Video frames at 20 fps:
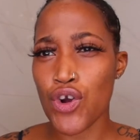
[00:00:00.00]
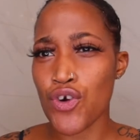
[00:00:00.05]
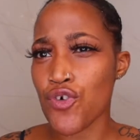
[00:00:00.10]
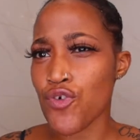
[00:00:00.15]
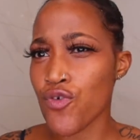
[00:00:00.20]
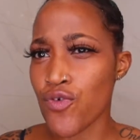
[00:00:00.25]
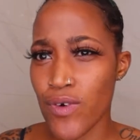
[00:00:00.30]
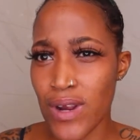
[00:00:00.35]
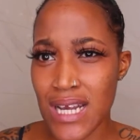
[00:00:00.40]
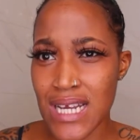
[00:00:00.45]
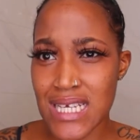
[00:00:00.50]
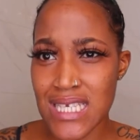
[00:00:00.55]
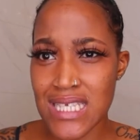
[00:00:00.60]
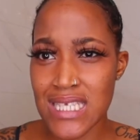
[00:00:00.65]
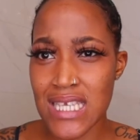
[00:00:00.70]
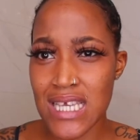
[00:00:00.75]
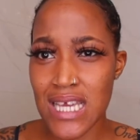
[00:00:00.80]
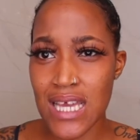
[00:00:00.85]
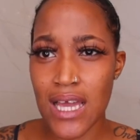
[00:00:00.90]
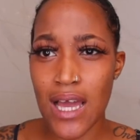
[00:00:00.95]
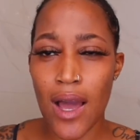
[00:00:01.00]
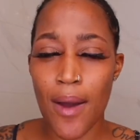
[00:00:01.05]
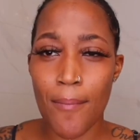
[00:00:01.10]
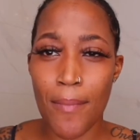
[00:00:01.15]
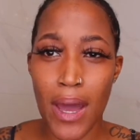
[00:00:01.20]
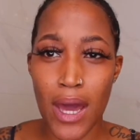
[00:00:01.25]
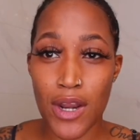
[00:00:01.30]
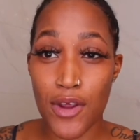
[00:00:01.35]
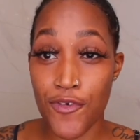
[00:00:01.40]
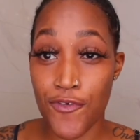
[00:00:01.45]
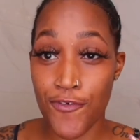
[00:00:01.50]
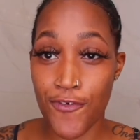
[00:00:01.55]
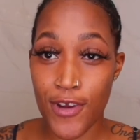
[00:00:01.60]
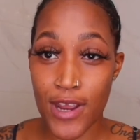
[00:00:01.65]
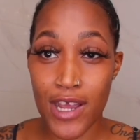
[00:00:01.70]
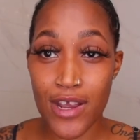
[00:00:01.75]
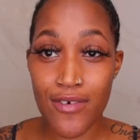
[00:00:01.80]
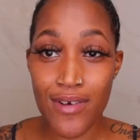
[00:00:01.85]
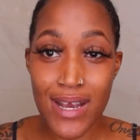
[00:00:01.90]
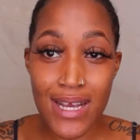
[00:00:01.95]
crazy amount of
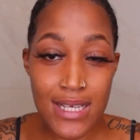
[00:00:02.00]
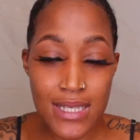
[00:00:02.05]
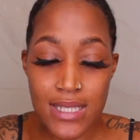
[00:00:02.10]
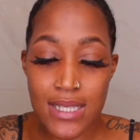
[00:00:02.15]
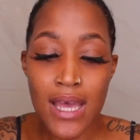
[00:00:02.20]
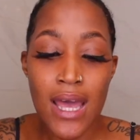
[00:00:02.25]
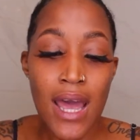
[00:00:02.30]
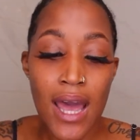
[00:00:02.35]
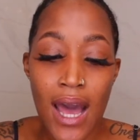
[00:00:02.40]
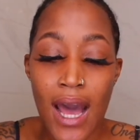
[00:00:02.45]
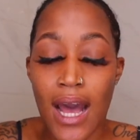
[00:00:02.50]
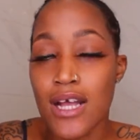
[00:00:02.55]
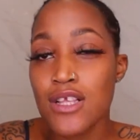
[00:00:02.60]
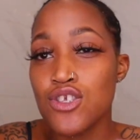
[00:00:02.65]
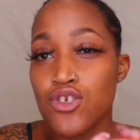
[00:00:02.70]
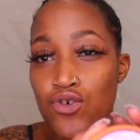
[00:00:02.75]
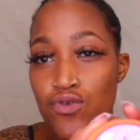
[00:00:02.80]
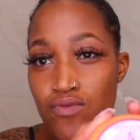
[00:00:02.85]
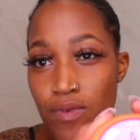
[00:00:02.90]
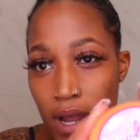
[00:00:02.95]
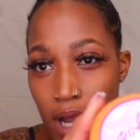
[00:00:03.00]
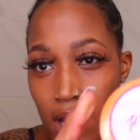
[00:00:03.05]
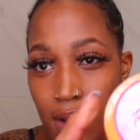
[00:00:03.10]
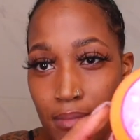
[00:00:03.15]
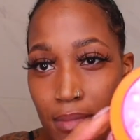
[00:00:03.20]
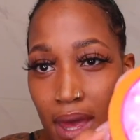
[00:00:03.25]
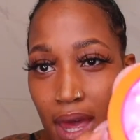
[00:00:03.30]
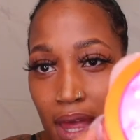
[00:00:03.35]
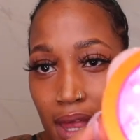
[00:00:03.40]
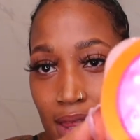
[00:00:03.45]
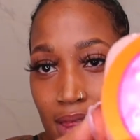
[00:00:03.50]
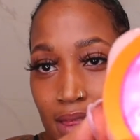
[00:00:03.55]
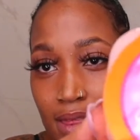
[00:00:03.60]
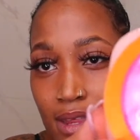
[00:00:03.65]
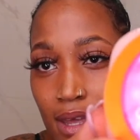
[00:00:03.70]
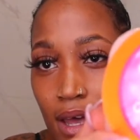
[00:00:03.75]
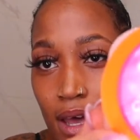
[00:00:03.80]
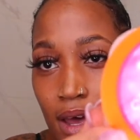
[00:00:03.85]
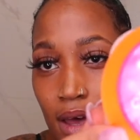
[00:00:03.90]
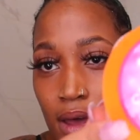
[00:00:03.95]
fragrance, I do recommend
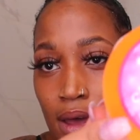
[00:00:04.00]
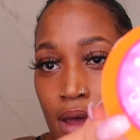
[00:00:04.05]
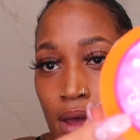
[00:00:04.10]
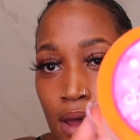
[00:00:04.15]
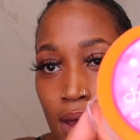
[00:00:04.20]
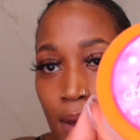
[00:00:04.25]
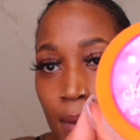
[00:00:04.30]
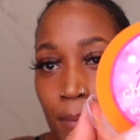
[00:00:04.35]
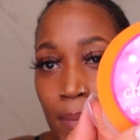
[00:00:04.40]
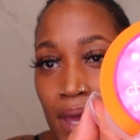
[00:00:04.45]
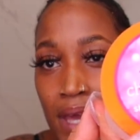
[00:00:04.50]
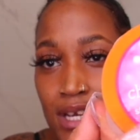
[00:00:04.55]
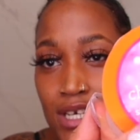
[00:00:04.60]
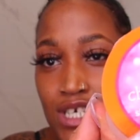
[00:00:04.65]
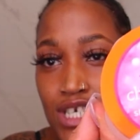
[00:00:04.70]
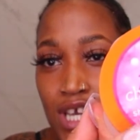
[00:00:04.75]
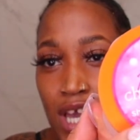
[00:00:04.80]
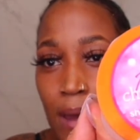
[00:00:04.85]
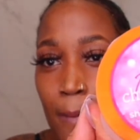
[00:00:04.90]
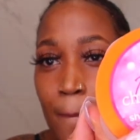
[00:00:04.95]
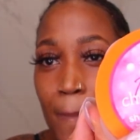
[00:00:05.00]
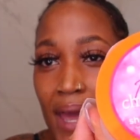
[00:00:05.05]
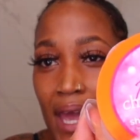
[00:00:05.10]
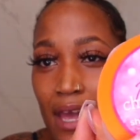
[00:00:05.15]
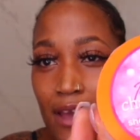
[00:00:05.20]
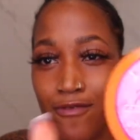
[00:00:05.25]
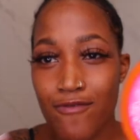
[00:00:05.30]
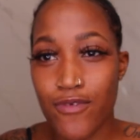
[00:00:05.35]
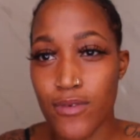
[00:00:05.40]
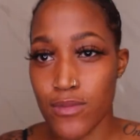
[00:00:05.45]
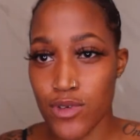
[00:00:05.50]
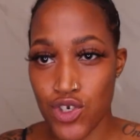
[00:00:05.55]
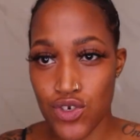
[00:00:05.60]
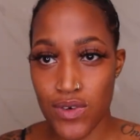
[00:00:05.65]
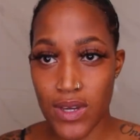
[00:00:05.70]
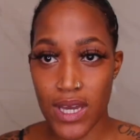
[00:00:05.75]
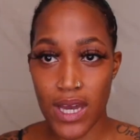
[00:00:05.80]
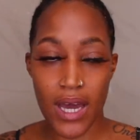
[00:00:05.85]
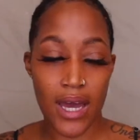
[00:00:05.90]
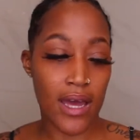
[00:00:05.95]
the Pink Champagne from
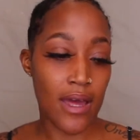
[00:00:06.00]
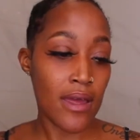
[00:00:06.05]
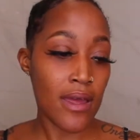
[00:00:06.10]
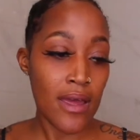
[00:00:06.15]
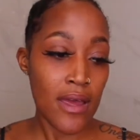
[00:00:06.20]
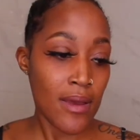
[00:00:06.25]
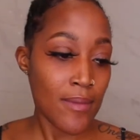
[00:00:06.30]
Tree Hut.